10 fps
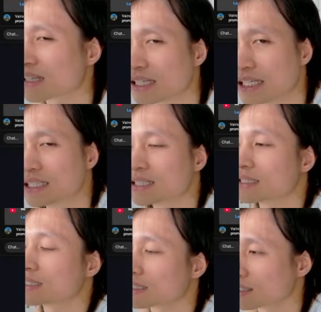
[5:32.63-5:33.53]
clean
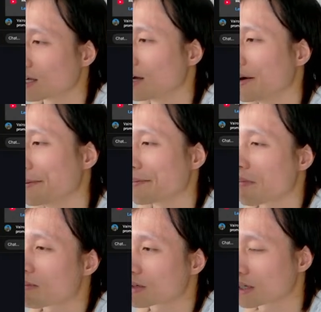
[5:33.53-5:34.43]

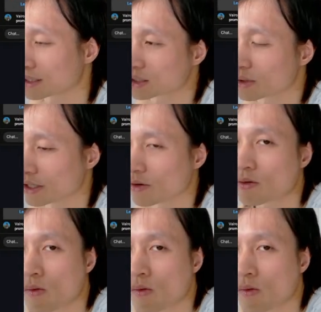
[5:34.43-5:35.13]
context window.